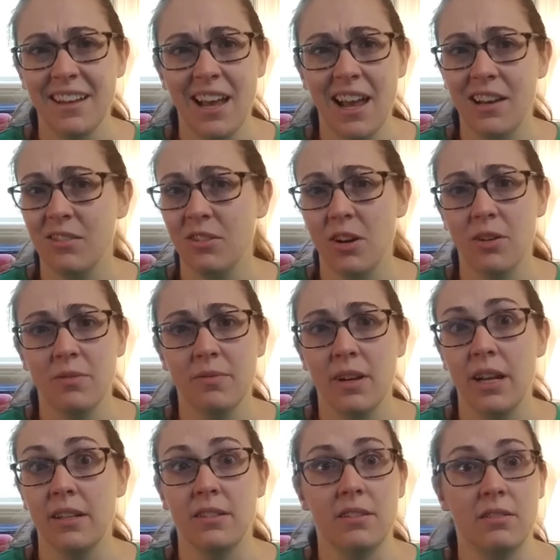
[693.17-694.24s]
I don't know.
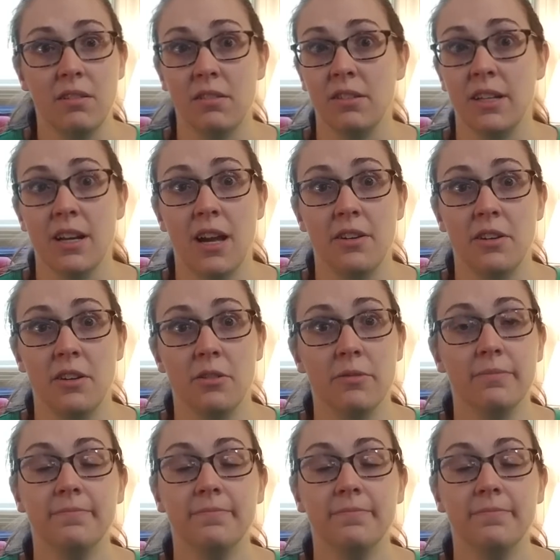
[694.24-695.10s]
It's certainly not new.